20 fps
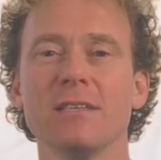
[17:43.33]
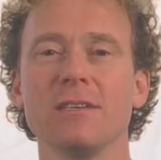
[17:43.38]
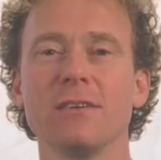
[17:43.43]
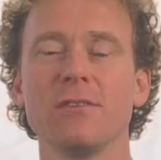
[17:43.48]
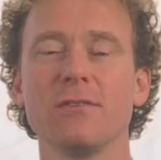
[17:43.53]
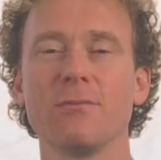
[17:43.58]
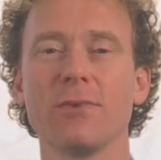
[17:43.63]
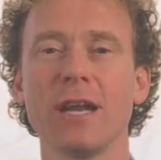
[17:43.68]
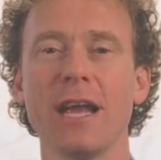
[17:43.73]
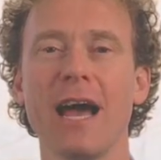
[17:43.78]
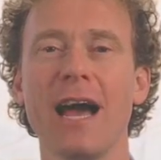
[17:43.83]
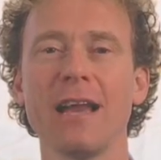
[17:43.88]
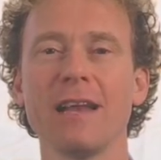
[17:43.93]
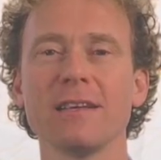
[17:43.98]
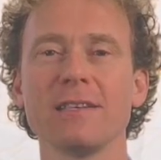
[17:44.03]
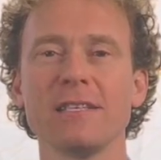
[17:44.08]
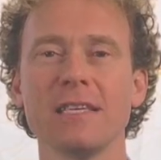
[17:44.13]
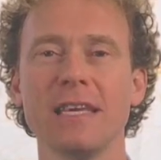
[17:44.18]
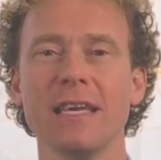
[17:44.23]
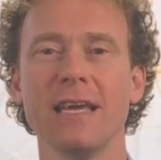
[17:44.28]
to the
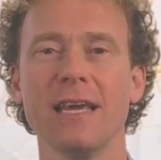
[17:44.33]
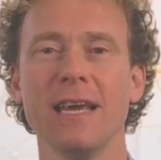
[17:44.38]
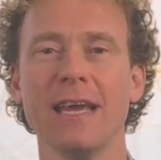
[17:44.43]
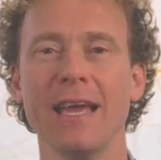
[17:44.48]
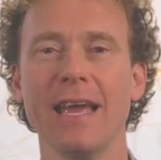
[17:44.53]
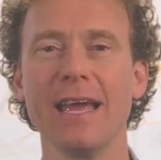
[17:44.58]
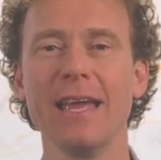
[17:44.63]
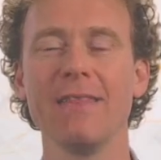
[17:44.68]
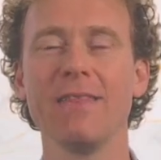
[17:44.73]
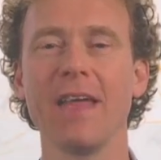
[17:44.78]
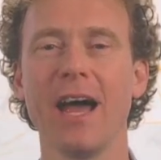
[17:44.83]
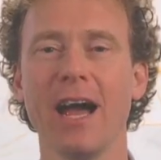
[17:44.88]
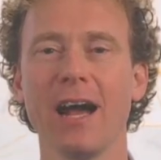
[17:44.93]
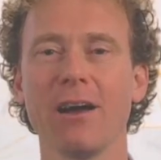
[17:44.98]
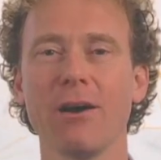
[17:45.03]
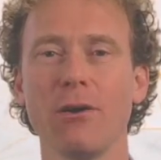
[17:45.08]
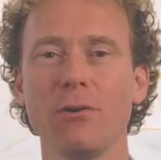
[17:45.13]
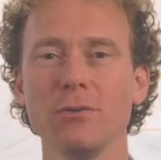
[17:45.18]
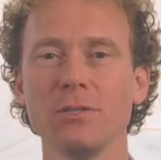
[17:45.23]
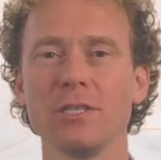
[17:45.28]
reality in
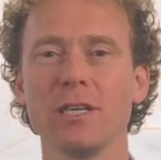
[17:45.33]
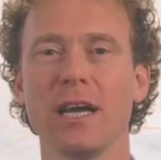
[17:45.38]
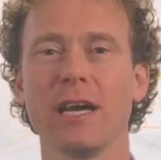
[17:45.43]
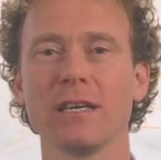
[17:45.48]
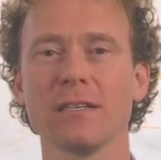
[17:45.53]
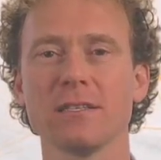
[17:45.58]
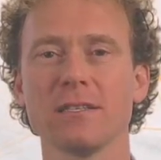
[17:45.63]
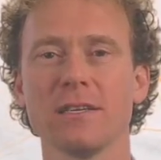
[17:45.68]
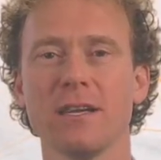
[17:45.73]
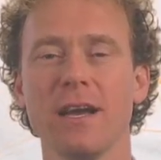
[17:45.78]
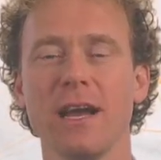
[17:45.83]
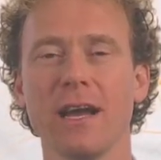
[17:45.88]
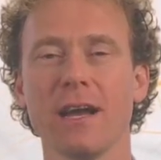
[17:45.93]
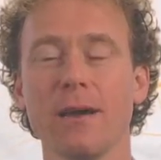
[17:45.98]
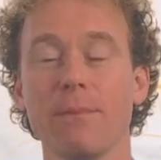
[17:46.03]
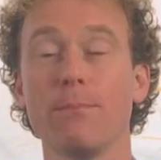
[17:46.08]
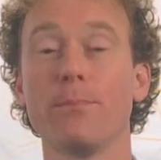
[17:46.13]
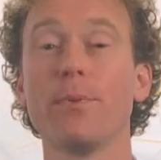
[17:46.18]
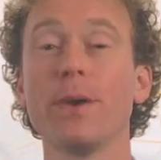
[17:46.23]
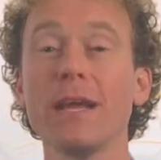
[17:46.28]
that context and
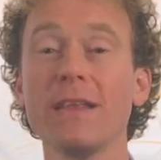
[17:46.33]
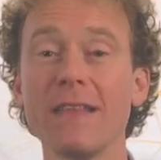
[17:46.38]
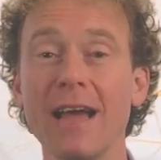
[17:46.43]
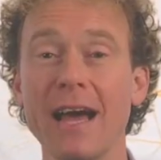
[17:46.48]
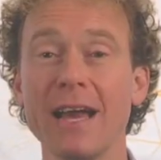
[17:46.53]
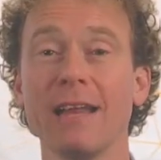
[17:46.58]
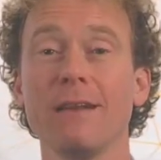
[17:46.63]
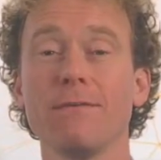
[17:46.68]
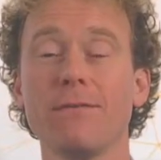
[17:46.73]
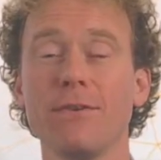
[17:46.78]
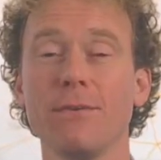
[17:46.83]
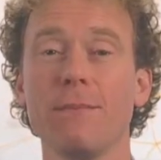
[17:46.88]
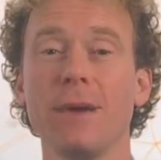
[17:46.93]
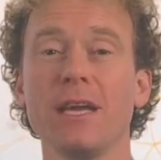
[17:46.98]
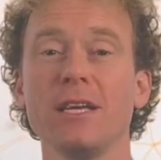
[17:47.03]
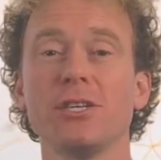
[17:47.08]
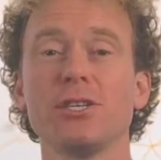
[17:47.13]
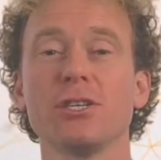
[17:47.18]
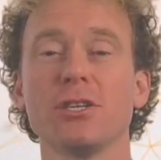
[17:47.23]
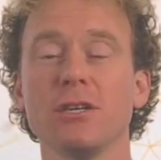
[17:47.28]
can bring that
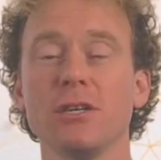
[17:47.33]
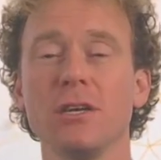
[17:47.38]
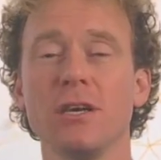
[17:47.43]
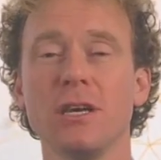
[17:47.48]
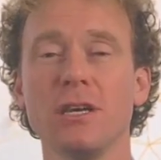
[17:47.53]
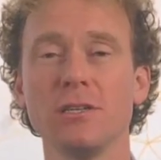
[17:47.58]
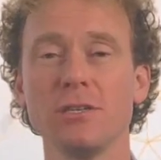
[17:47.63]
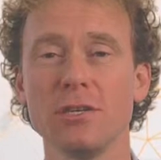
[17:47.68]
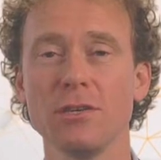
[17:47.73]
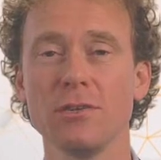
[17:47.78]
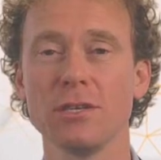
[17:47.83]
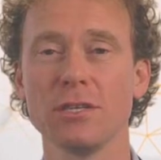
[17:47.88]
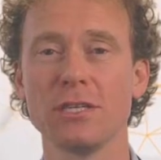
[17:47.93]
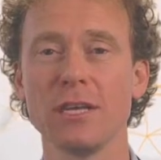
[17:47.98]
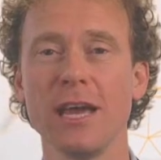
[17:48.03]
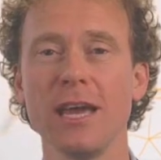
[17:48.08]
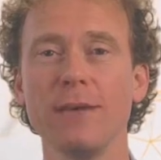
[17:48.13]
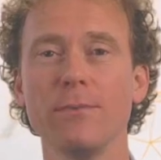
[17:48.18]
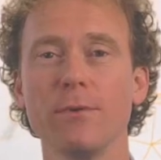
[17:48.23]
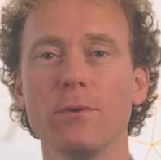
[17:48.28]
information to the
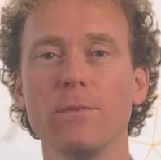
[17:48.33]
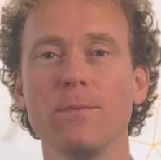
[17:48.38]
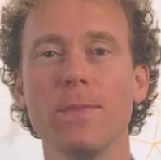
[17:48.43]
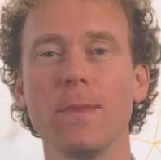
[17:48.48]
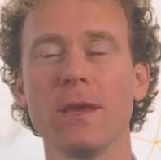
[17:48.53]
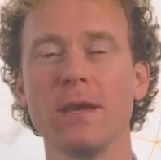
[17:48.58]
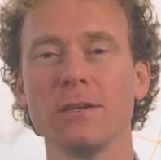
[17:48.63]
table.